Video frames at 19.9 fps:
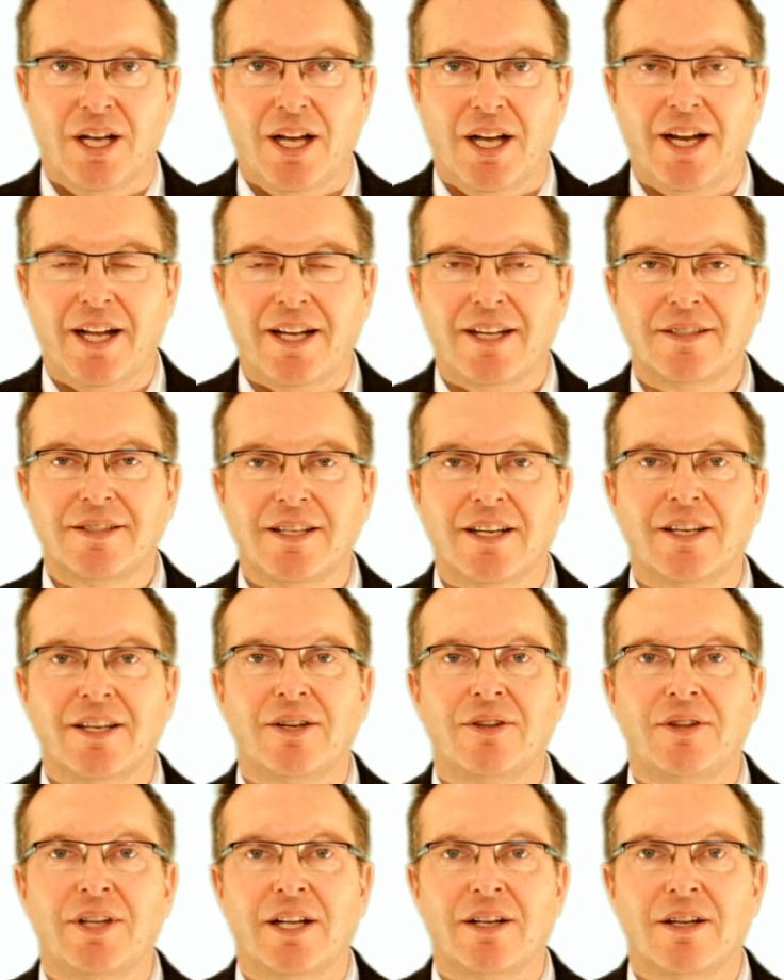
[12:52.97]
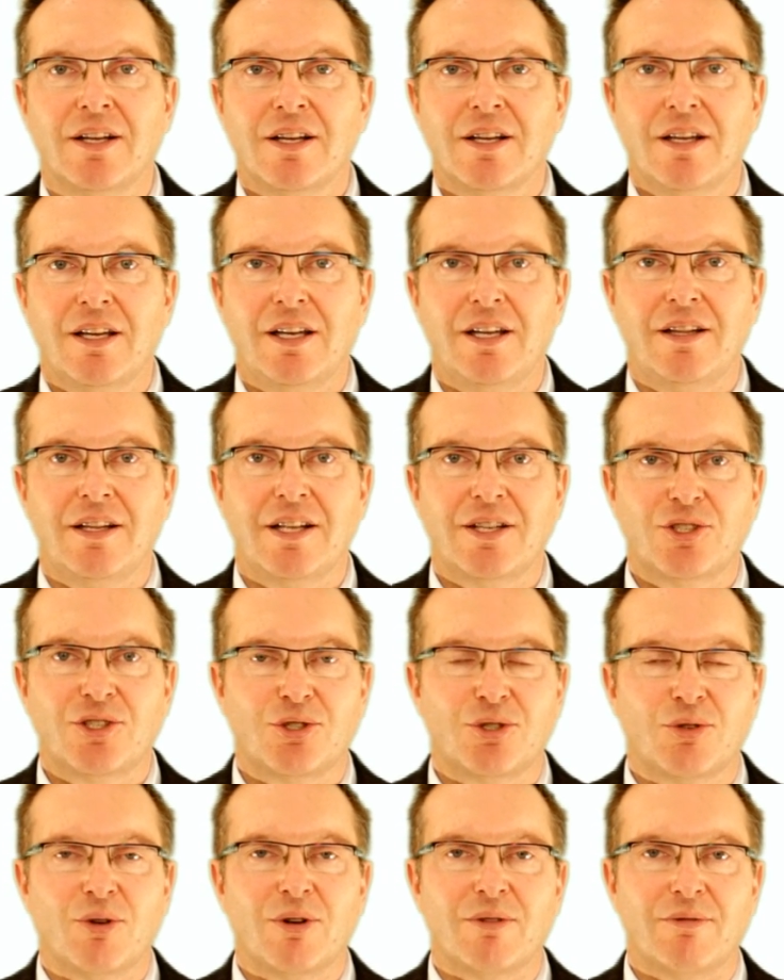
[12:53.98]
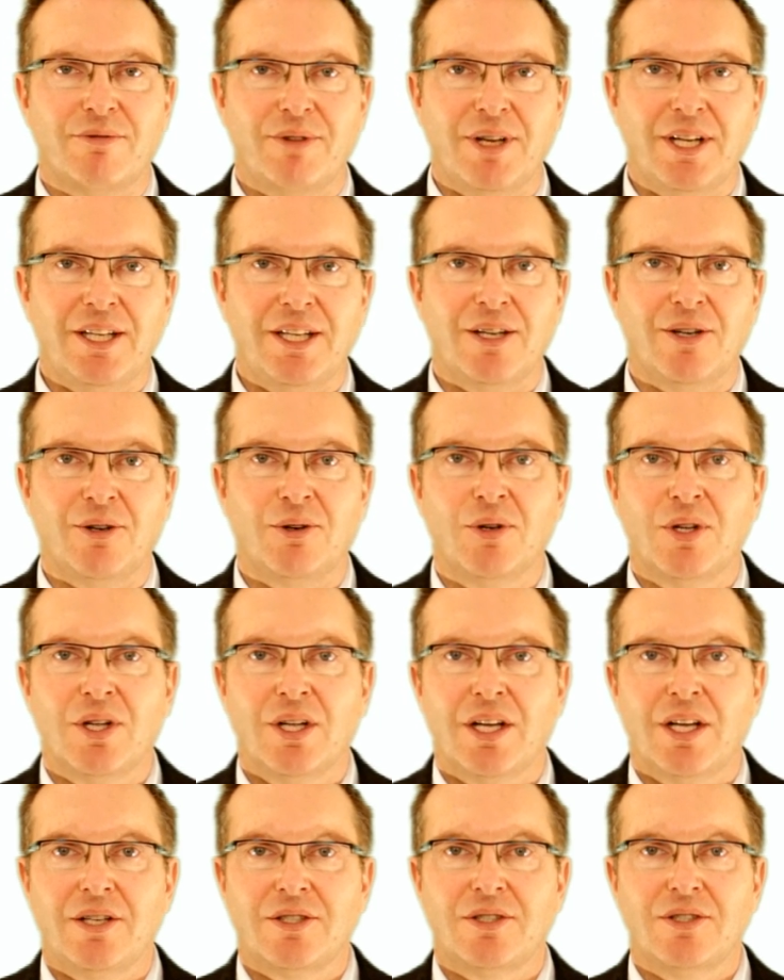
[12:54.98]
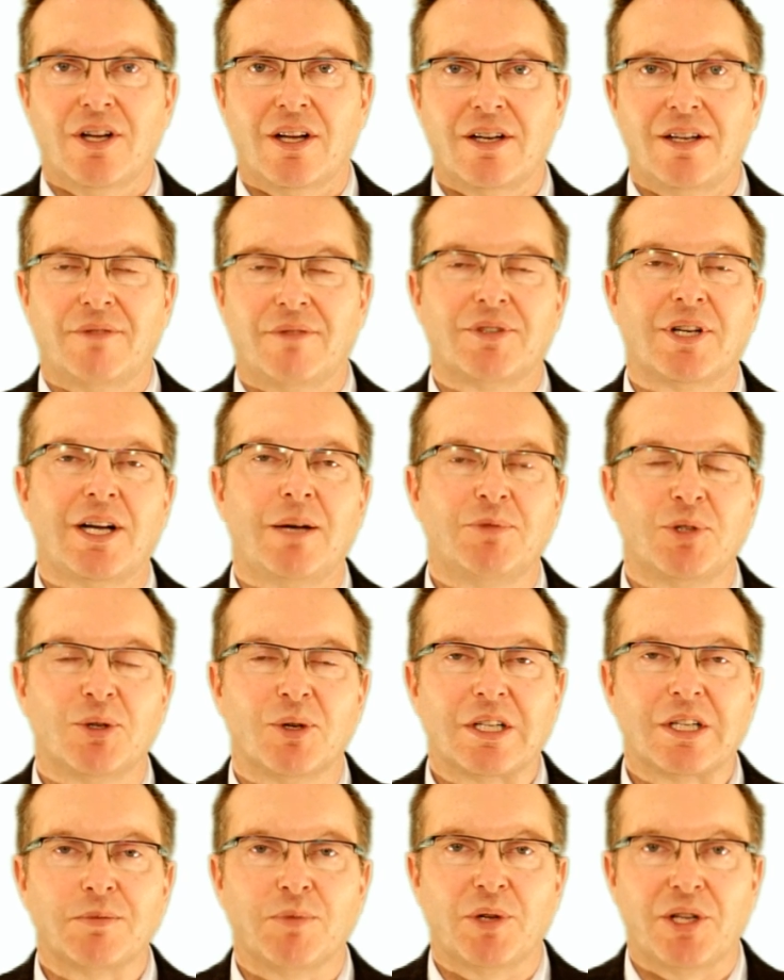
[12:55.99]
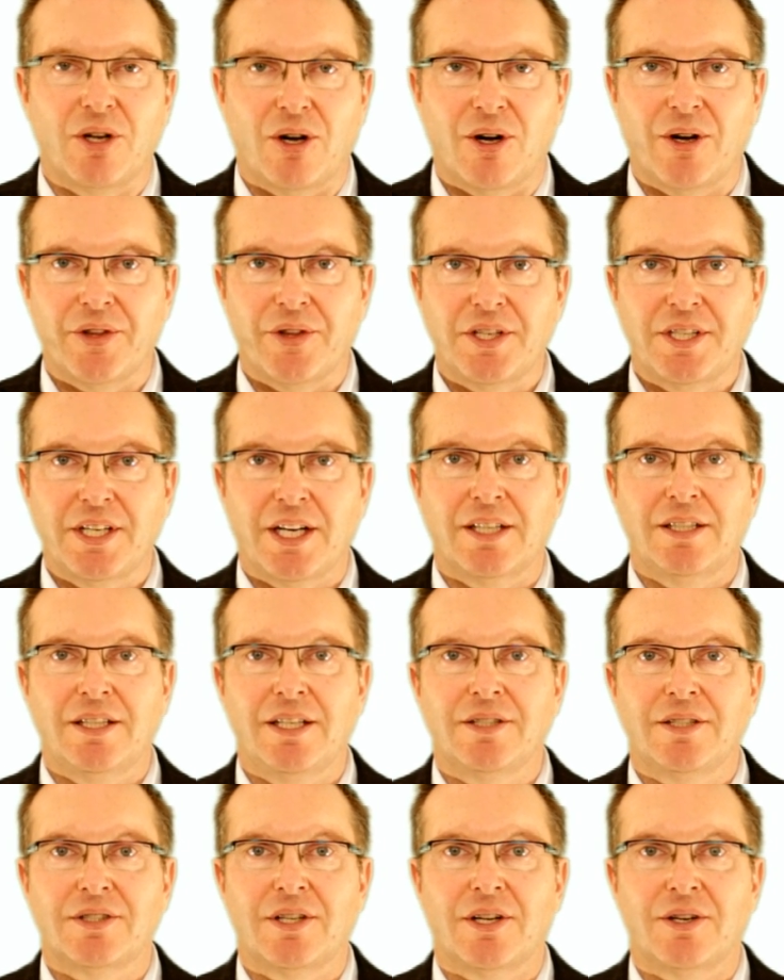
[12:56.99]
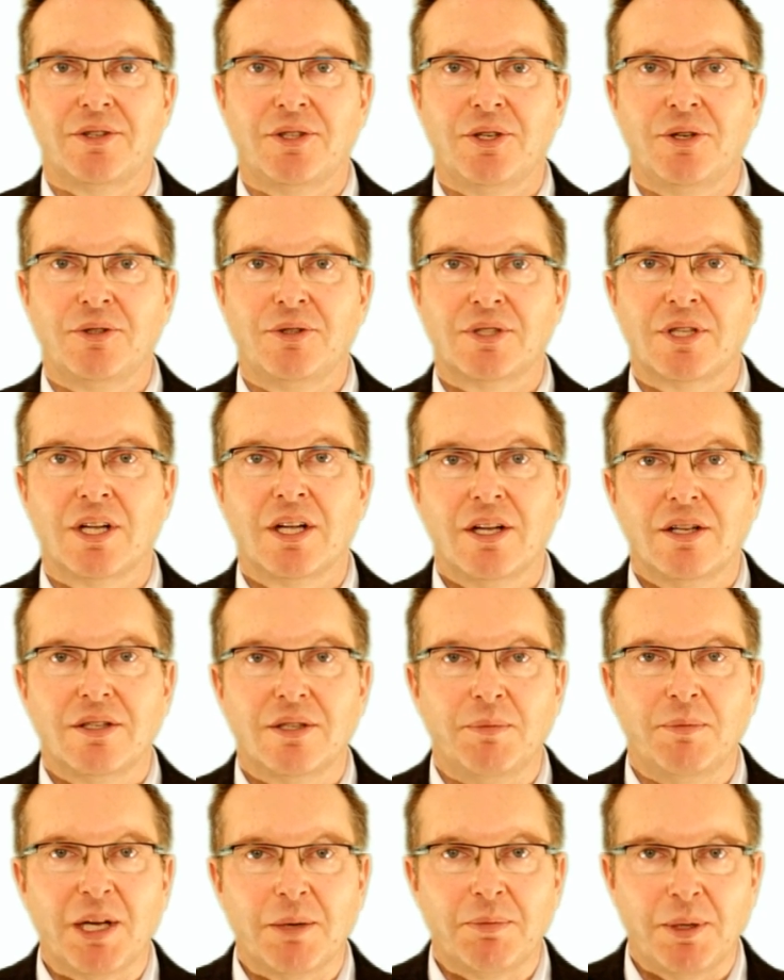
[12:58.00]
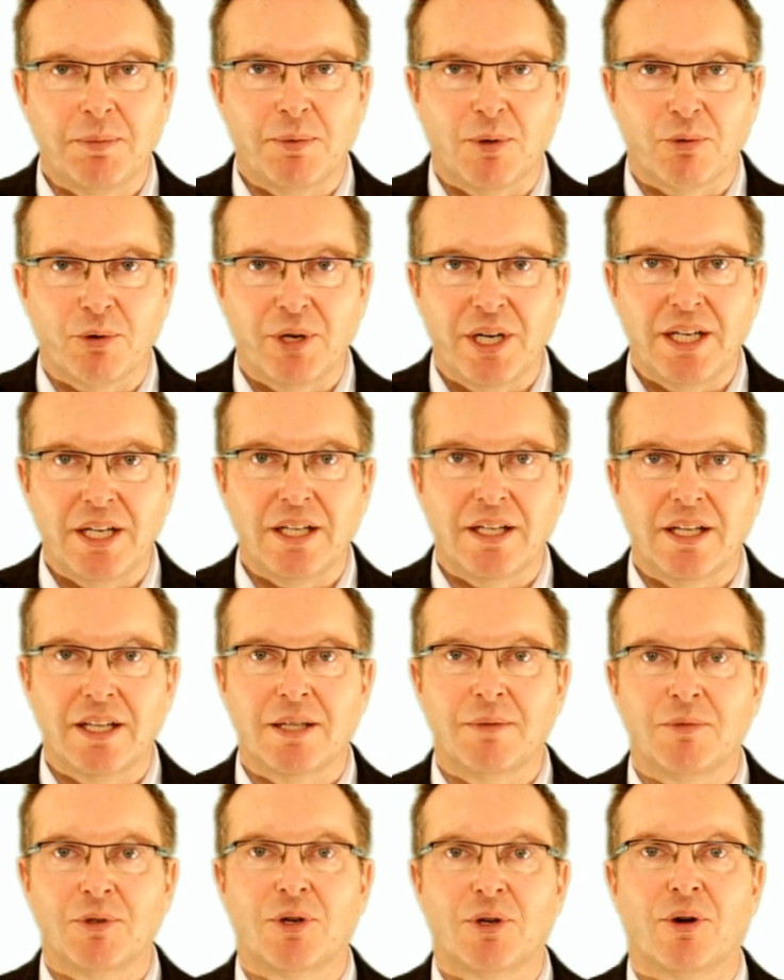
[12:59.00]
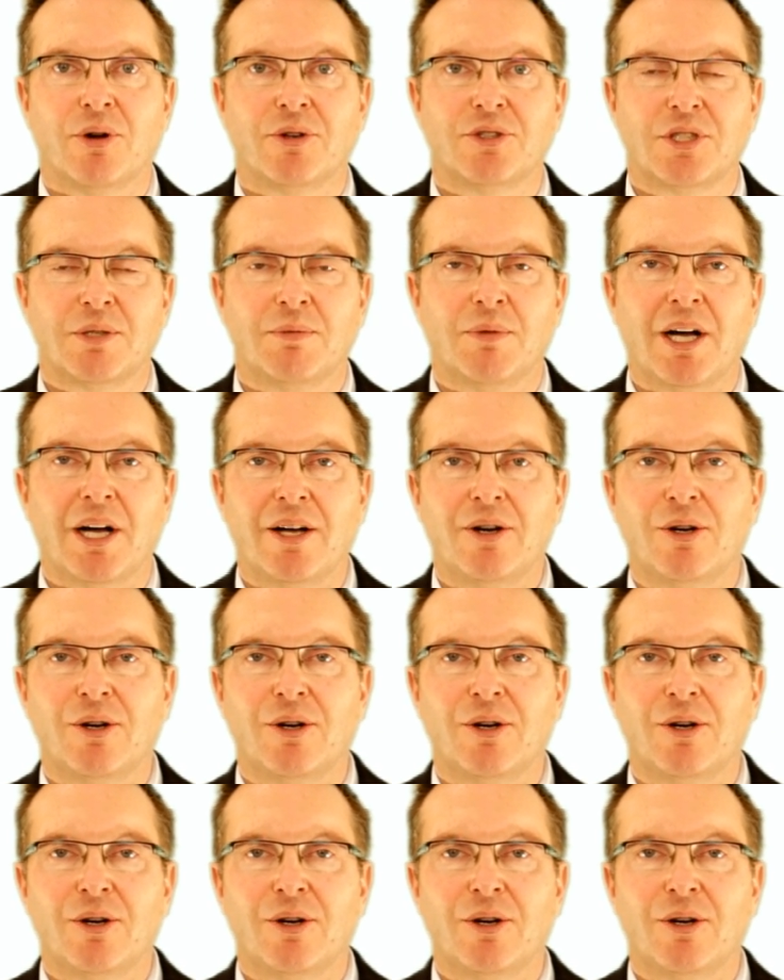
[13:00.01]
And I can tell you that in this short video, it's not enough time to explain all the techniques that are used to make people read and get them encouraged to buy